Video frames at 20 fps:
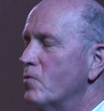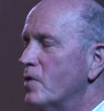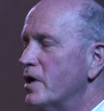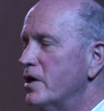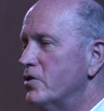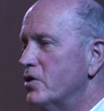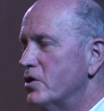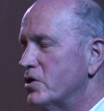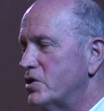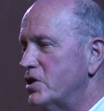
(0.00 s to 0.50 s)

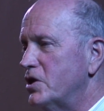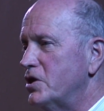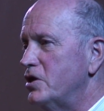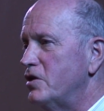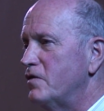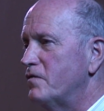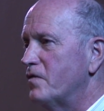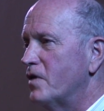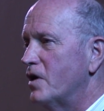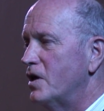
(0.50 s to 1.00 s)
way that the city
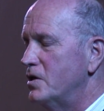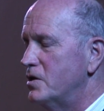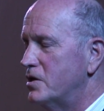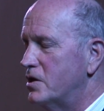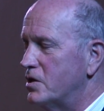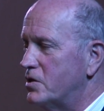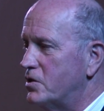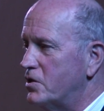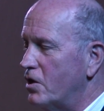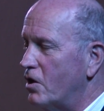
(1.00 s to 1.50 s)
defines
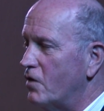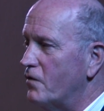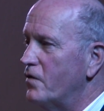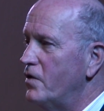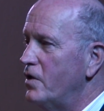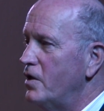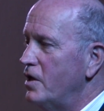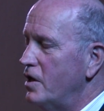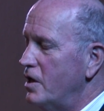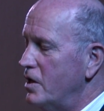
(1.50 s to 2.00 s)
itself
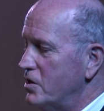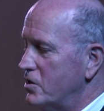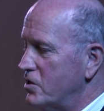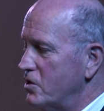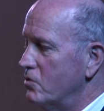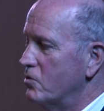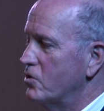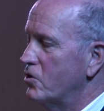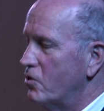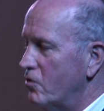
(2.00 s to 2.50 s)
is
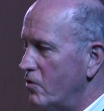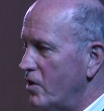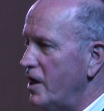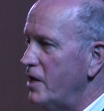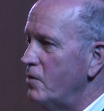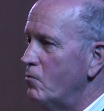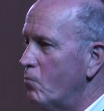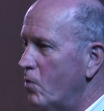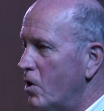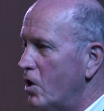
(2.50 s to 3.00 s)
you
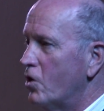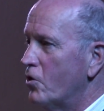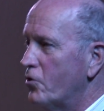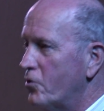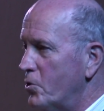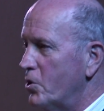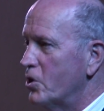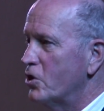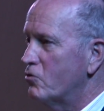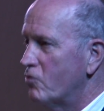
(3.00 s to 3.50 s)
create wealth
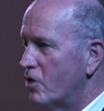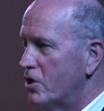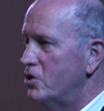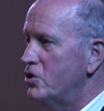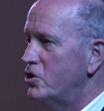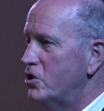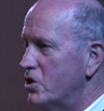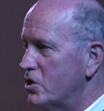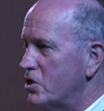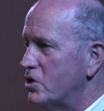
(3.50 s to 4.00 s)
in the
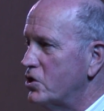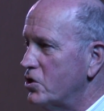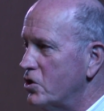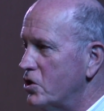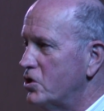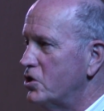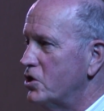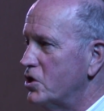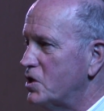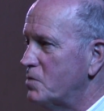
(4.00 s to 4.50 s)
grungiest,
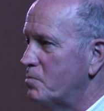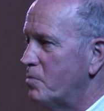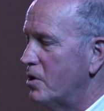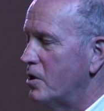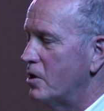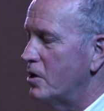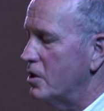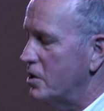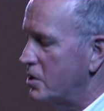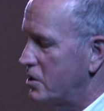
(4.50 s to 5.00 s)
dirtiest
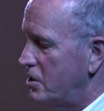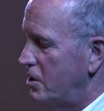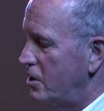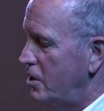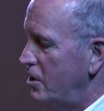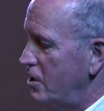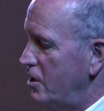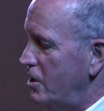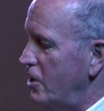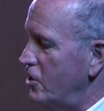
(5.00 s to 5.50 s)
parts,
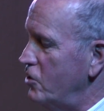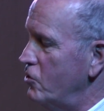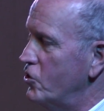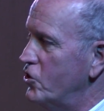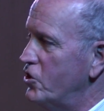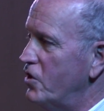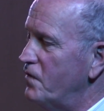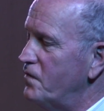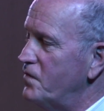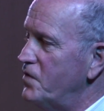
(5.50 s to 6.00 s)
and you
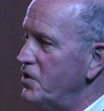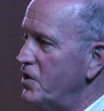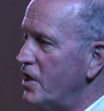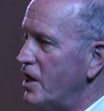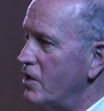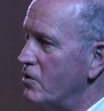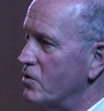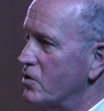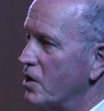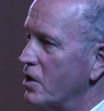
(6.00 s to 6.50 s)
shift it
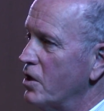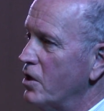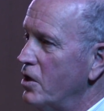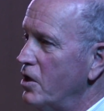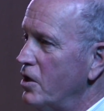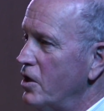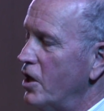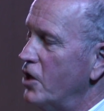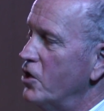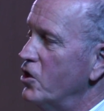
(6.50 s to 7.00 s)
out,
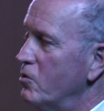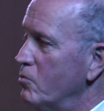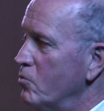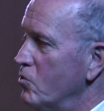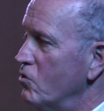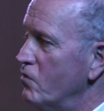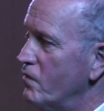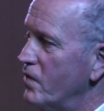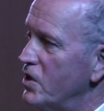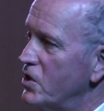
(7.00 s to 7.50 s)
and you
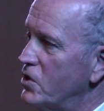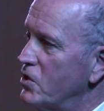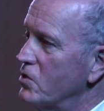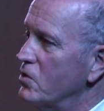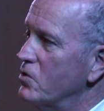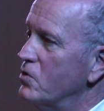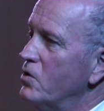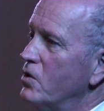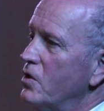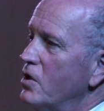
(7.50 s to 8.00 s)
move
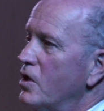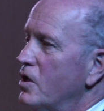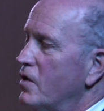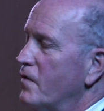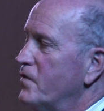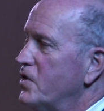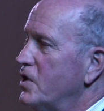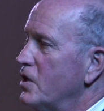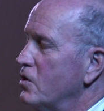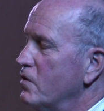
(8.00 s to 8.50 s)
until
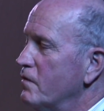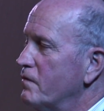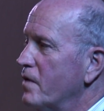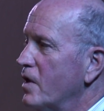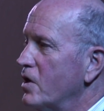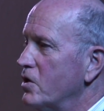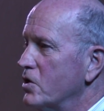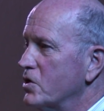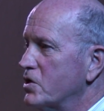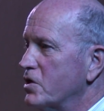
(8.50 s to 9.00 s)
you
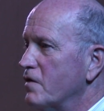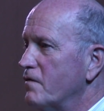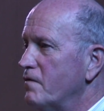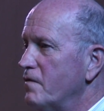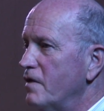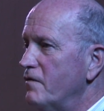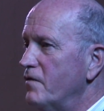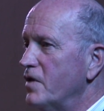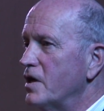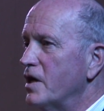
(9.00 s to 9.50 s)
find yourself
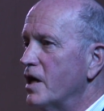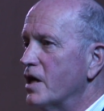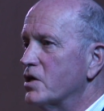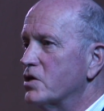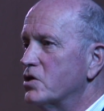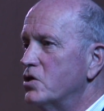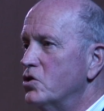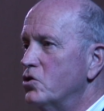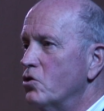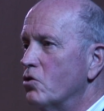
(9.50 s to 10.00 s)
living
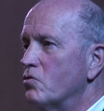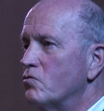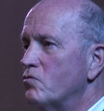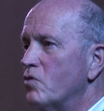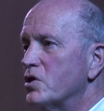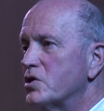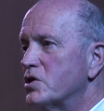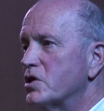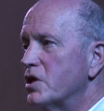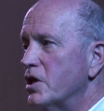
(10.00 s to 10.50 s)
next to John
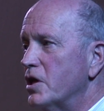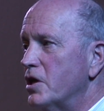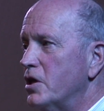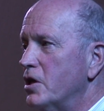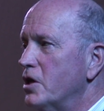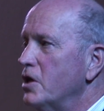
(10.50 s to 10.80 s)
Ruskin.